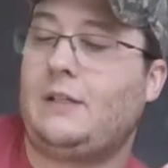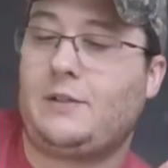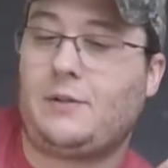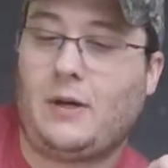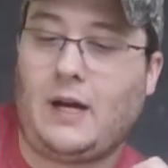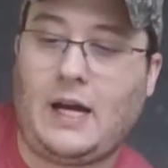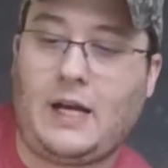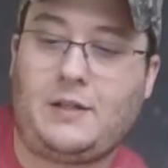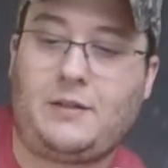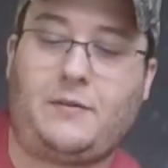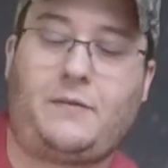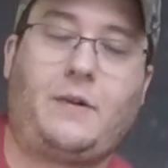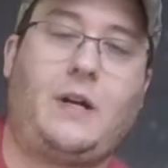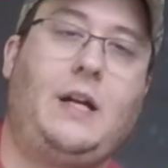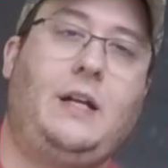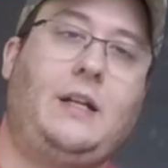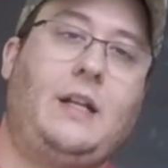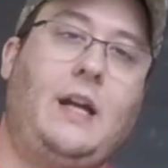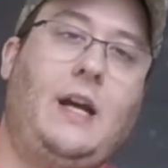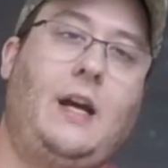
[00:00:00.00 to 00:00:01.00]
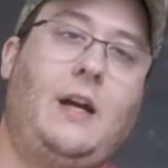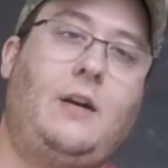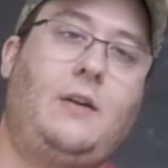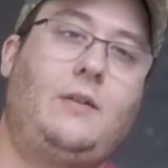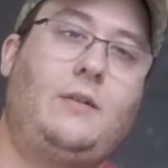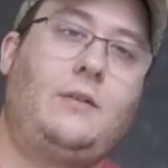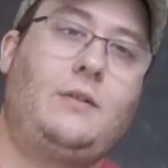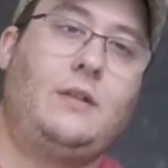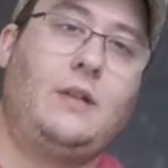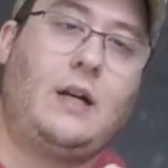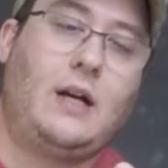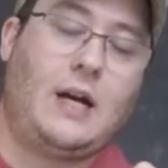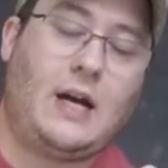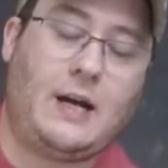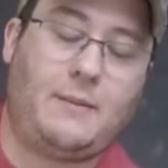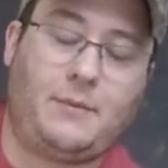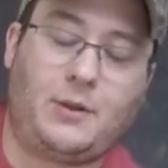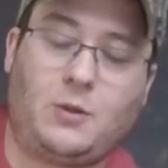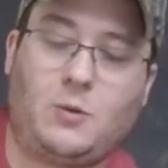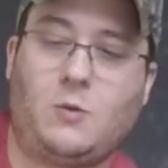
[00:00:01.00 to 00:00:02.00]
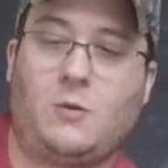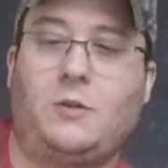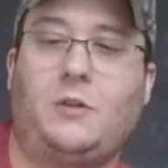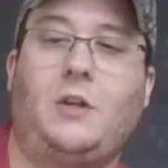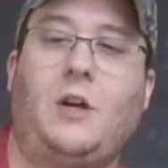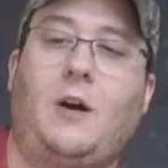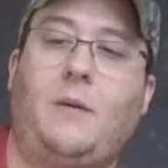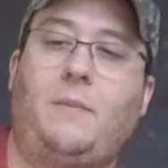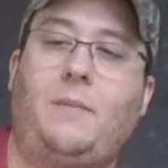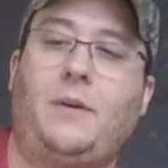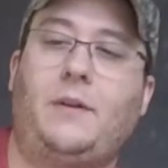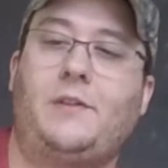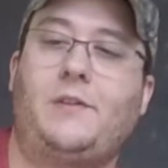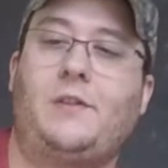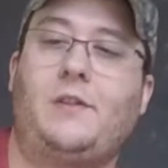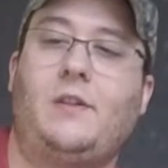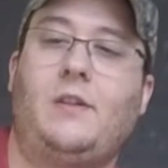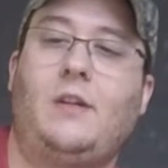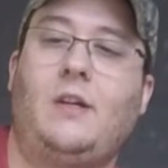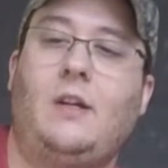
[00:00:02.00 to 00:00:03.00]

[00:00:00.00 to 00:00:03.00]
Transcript: So as of right now, I'm a corncob person.